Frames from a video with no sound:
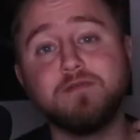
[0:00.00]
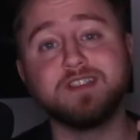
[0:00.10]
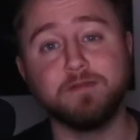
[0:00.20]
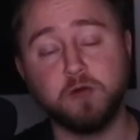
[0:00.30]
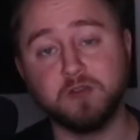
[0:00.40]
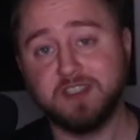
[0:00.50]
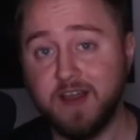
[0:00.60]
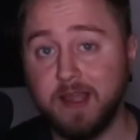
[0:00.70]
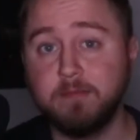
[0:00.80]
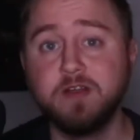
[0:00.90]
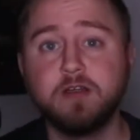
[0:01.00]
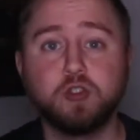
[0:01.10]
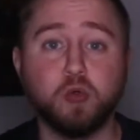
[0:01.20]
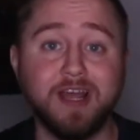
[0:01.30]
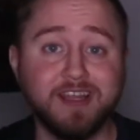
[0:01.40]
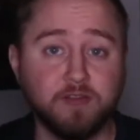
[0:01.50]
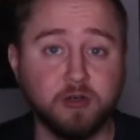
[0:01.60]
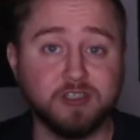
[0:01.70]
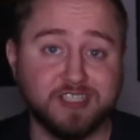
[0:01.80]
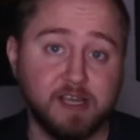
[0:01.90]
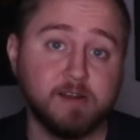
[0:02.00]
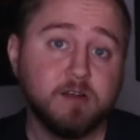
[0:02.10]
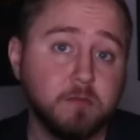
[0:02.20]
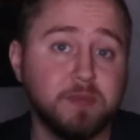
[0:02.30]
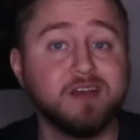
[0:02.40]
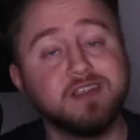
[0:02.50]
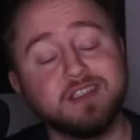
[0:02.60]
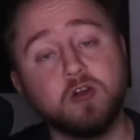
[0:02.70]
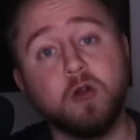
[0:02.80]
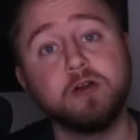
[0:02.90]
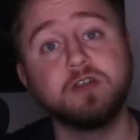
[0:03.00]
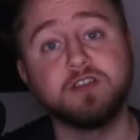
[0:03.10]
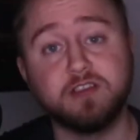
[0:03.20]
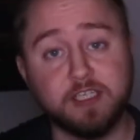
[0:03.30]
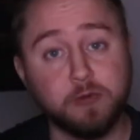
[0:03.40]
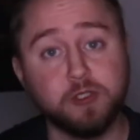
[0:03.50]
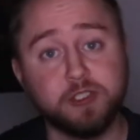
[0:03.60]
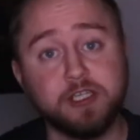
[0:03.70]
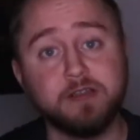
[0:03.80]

of a difficult time tracking their data because it's harder to distinguish